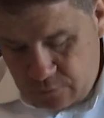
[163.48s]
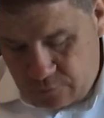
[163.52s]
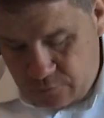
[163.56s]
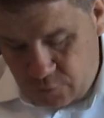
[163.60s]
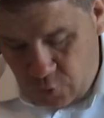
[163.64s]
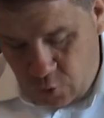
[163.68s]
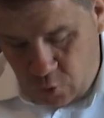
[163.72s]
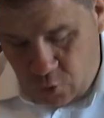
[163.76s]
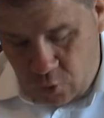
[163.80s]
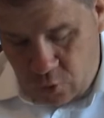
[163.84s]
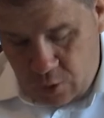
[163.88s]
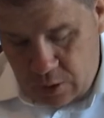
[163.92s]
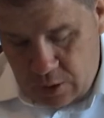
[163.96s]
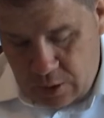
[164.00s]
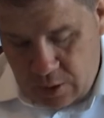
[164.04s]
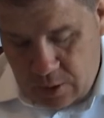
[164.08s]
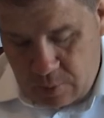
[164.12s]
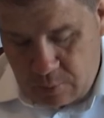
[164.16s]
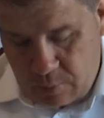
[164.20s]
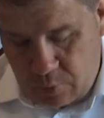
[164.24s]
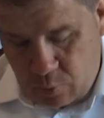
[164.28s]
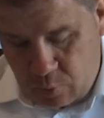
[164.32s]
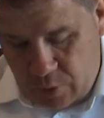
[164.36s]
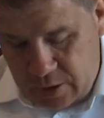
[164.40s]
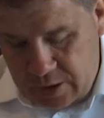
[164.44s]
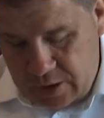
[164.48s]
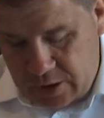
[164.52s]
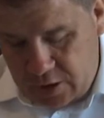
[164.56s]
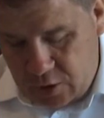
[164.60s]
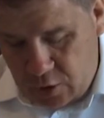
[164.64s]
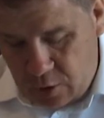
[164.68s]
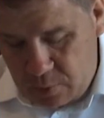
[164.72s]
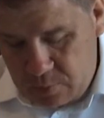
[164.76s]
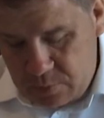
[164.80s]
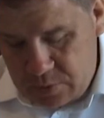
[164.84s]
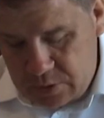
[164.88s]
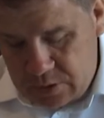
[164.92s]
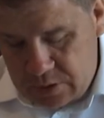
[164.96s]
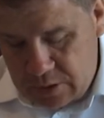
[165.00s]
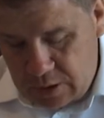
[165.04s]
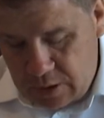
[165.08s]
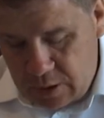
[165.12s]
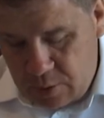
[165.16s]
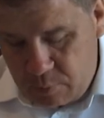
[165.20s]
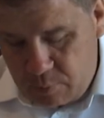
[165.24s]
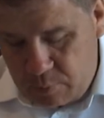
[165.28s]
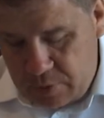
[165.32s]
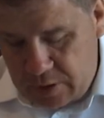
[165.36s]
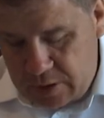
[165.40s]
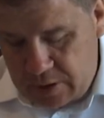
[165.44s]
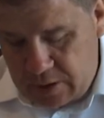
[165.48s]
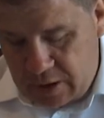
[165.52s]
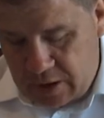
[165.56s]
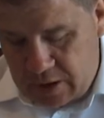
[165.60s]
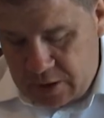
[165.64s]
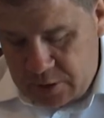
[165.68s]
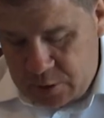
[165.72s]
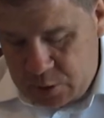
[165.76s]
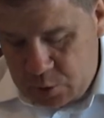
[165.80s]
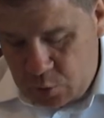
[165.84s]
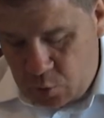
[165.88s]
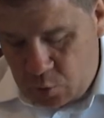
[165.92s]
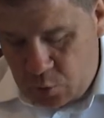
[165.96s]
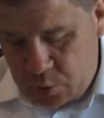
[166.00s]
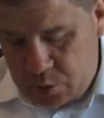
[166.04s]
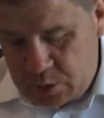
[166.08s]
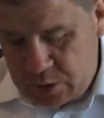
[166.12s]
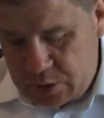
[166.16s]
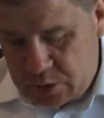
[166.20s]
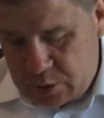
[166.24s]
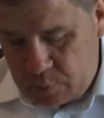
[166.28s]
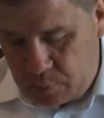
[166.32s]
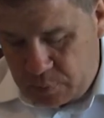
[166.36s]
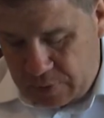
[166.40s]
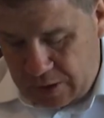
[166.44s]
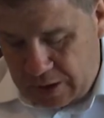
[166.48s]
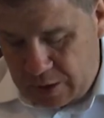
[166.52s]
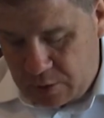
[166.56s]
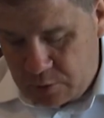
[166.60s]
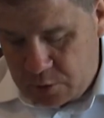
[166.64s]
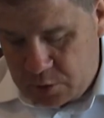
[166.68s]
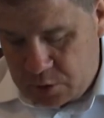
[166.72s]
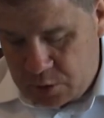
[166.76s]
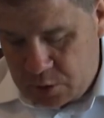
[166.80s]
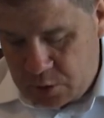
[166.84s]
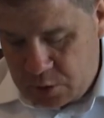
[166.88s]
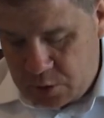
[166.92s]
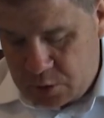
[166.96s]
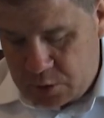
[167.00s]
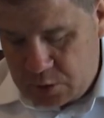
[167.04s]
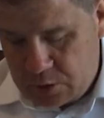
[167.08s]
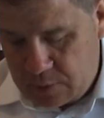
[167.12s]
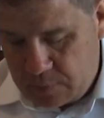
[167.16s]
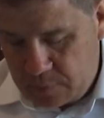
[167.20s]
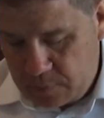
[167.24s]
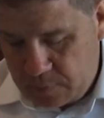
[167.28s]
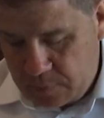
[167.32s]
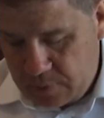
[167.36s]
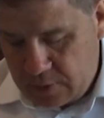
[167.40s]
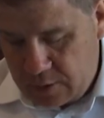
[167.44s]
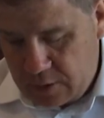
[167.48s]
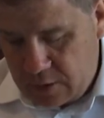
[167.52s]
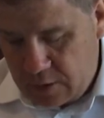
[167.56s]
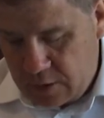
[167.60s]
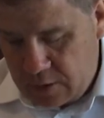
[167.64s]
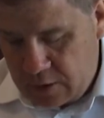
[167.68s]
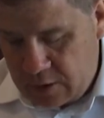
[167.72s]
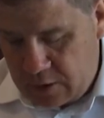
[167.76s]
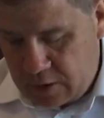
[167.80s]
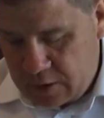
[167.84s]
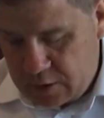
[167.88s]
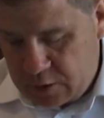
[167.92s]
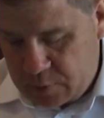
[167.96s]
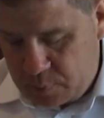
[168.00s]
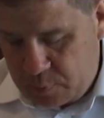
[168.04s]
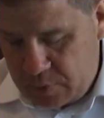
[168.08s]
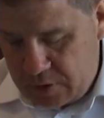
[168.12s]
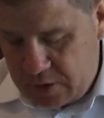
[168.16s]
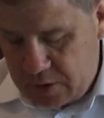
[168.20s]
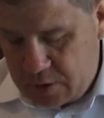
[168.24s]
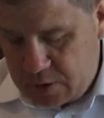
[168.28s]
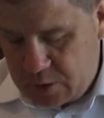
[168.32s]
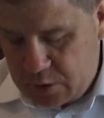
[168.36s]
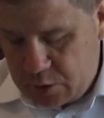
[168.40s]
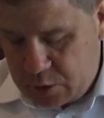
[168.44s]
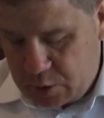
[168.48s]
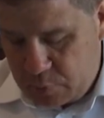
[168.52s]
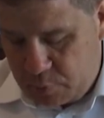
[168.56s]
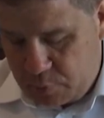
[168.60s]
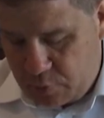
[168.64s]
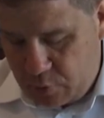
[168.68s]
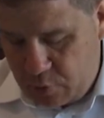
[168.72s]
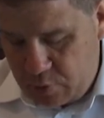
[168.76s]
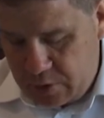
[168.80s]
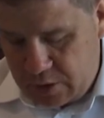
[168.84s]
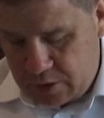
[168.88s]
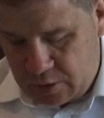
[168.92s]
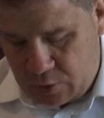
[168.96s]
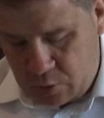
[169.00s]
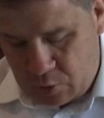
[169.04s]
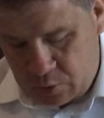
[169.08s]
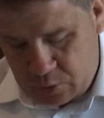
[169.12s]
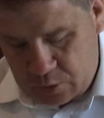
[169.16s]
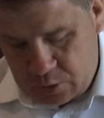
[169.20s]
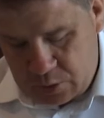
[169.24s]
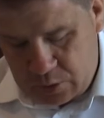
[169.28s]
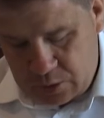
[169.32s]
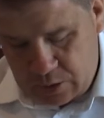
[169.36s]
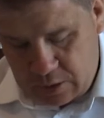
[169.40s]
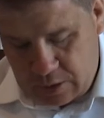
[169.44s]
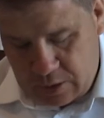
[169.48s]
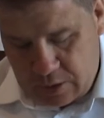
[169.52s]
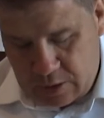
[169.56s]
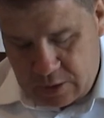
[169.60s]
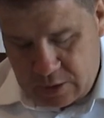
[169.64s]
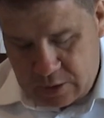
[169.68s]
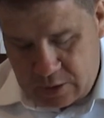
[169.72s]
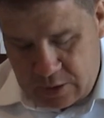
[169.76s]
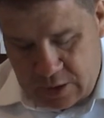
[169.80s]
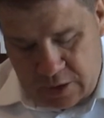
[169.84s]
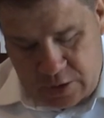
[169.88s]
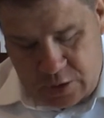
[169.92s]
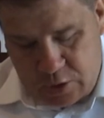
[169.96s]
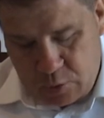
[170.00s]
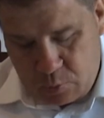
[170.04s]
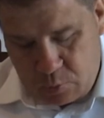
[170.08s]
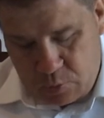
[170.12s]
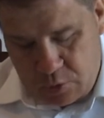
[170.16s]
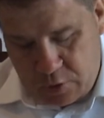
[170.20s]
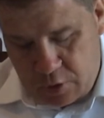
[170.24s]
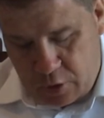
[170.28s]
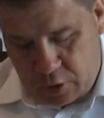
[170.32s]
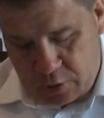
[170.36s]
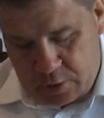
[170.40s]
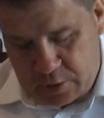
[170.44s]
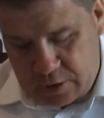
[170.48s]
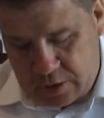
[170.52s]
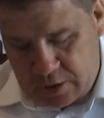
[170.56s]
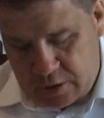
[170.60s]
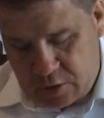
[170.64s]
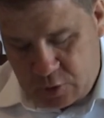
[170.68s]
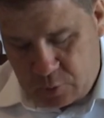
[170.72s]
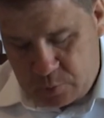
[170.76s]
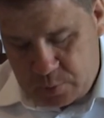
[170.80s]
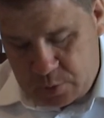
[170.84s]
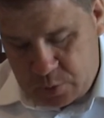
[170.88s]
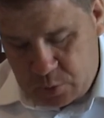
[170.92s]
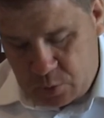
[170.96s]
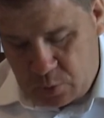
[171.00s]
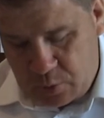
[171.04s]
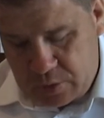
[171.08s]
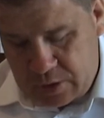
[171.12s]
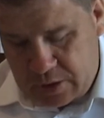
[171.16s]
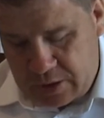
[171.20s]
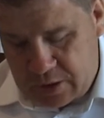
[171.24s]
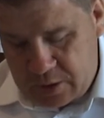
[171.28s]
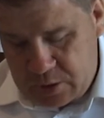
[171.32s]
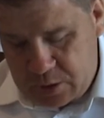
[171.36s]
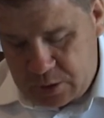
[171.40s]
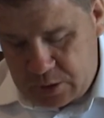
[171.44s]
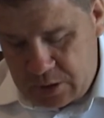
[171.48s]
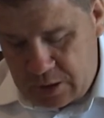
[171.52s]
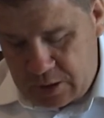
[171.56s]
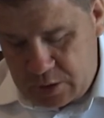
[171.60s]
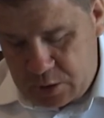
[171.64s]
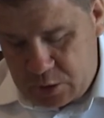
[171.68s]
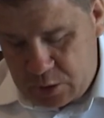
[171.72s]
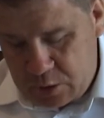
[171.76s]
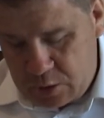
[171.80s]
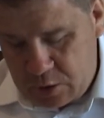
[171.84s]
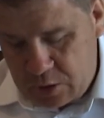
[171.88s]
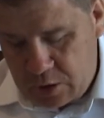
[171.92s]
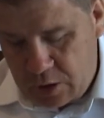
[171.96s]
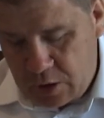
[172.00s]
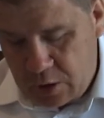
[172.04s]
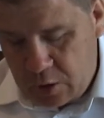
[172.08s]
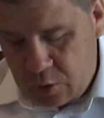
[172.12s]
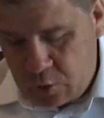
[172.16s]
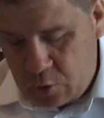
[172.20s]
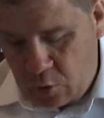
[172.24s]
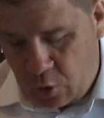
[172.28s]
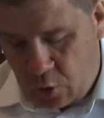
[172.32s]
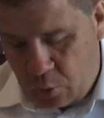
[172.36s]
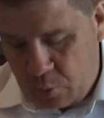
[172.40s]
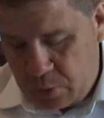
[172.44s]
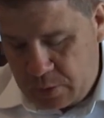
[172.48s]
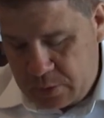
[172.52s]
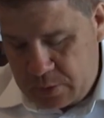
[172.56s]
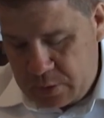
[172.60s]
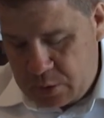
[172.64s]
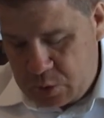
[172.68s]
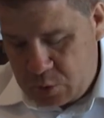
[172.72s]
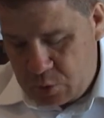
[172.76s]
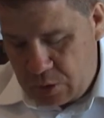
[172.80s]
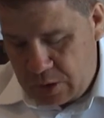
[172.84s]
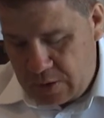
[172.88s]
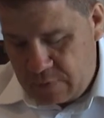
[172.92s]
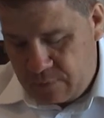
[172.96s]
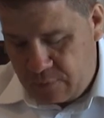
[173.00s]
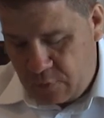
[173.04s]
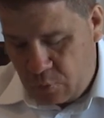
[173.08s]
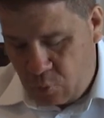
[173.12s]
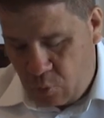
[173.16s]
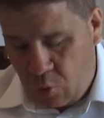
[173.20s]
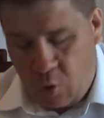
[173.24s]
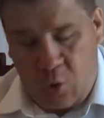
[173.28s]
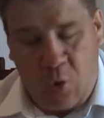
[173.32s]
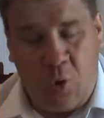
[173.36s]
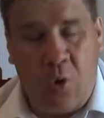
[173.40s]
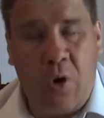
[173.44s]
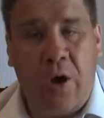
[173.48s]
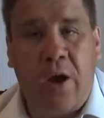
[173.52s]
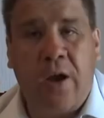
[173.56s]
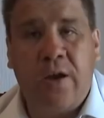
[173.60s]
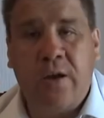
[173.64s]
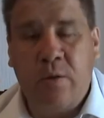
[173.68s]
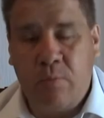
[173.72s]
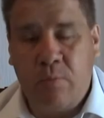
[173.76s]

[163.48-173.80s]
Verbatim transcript: 4, but when he comes, beat our swords into plowshares and our spears into pruning hooks. Nation will not take up sword against nation, nor will they train for war any